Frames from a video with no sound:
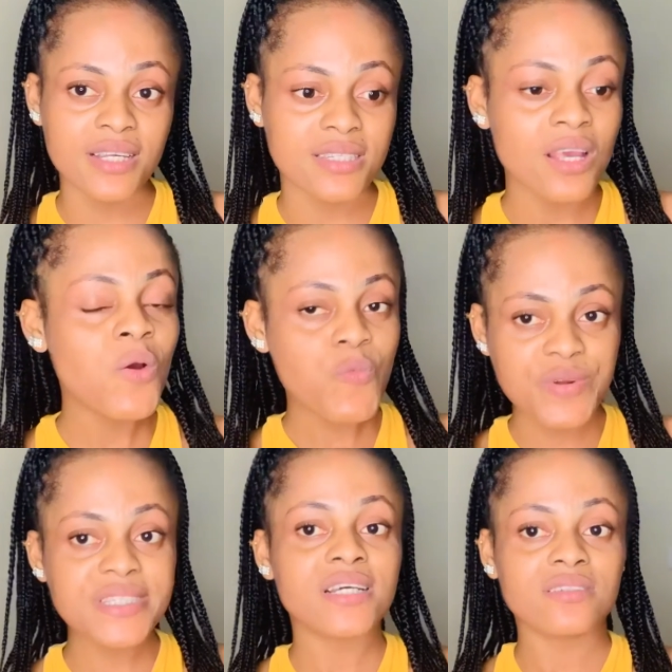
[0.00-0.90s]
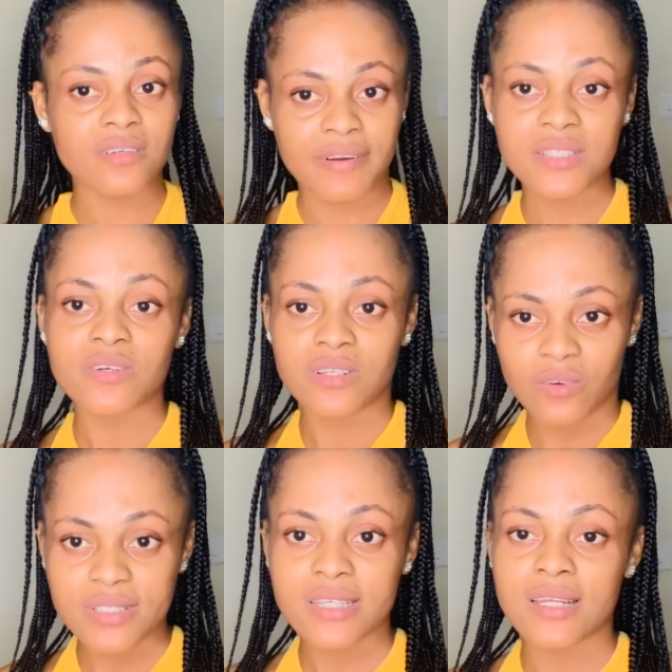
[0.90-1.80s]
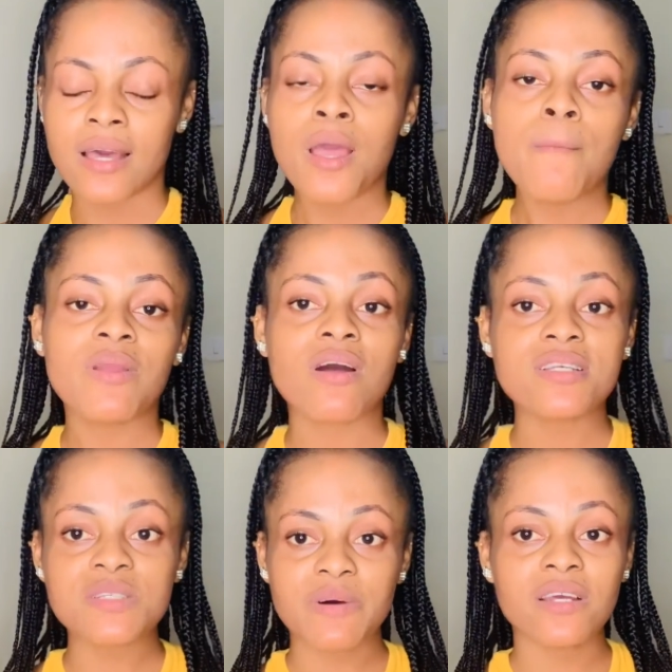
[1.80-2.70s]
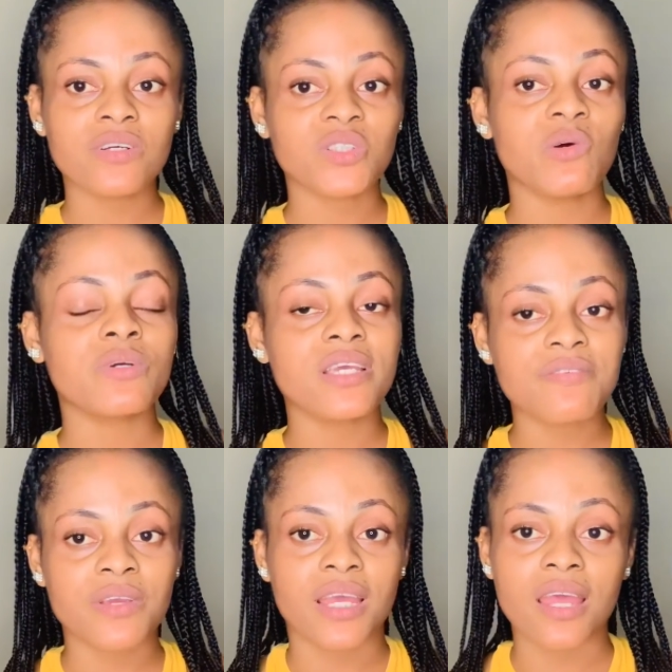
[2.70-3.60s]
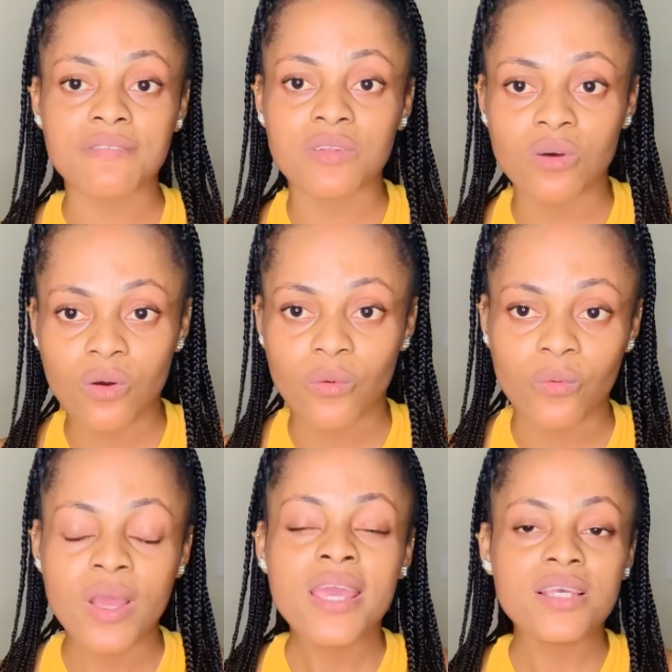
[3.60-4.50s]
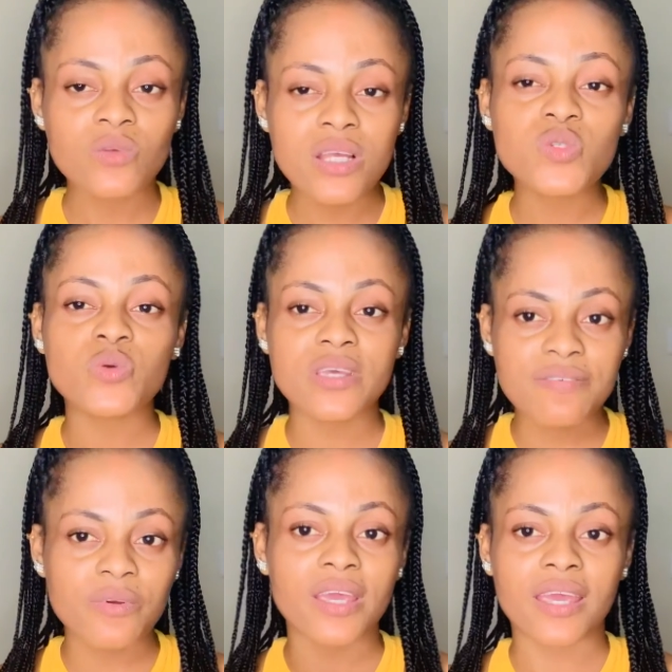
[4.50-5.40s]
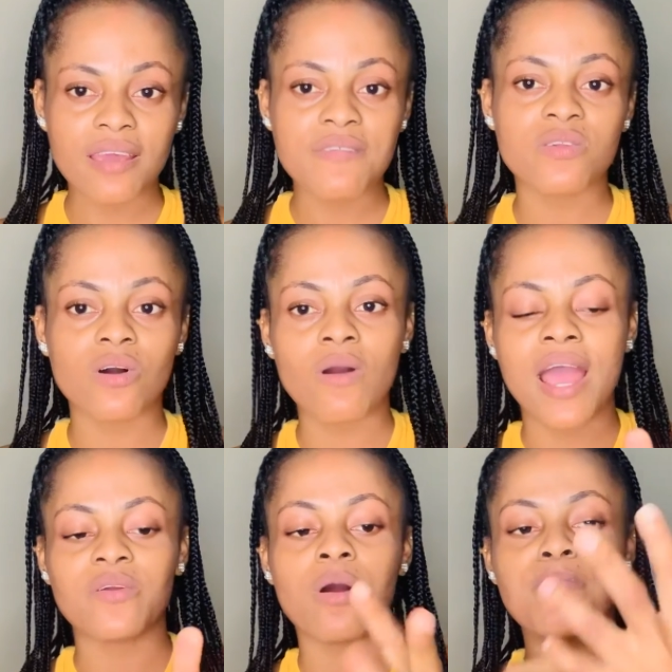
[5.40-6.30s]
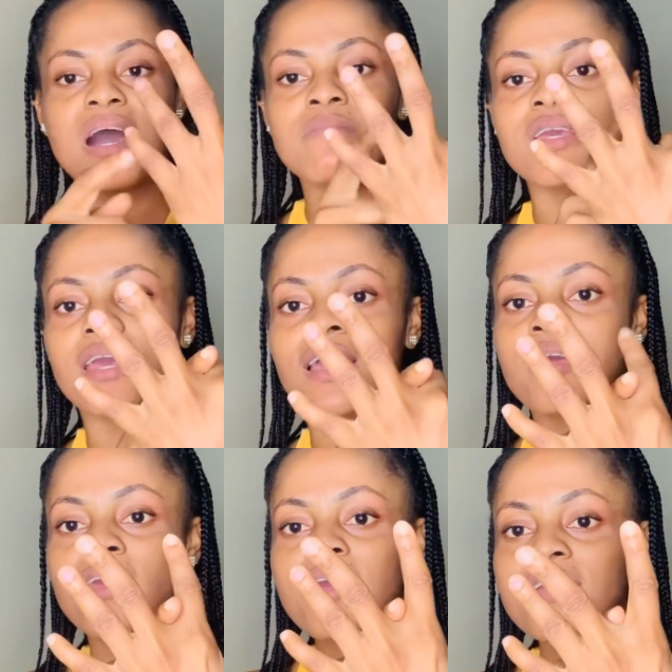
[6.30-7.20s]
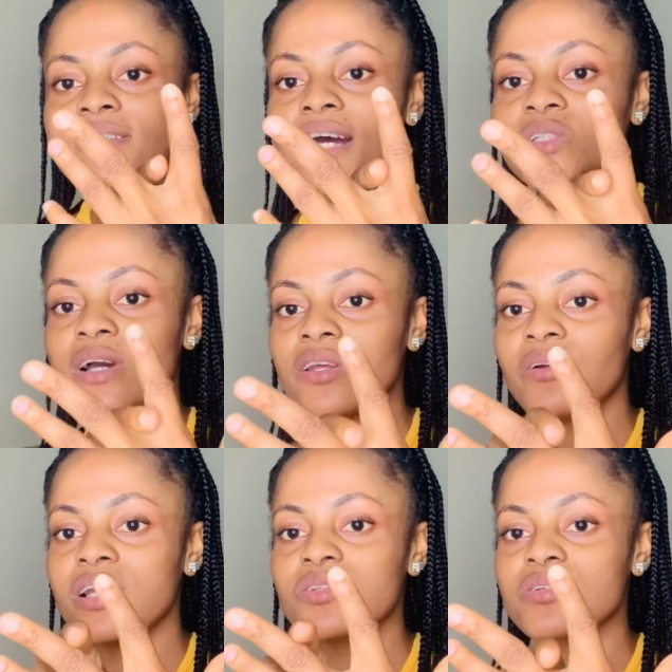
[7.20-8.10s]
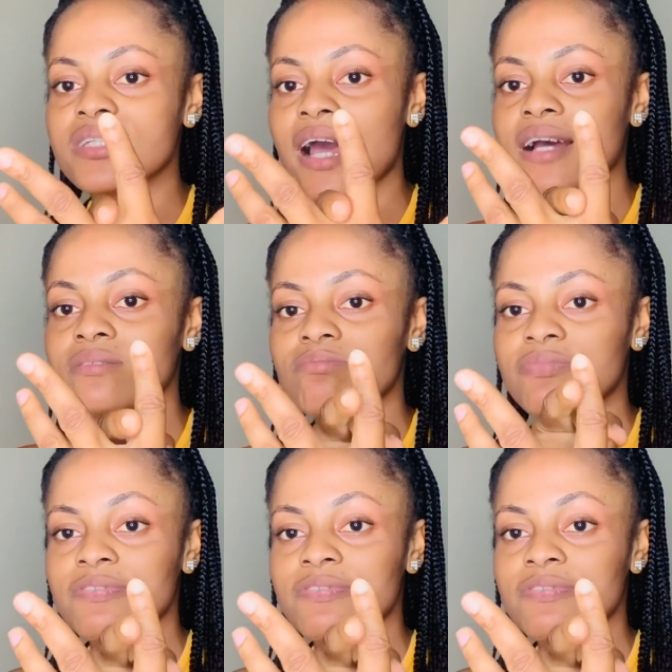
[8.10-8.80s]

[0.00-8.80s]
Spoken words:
it, which they did not write on the container. Because this body lotion will give you a heavy knuckle. It's going to give you a heavy knuckle, and your palm here is actually going to start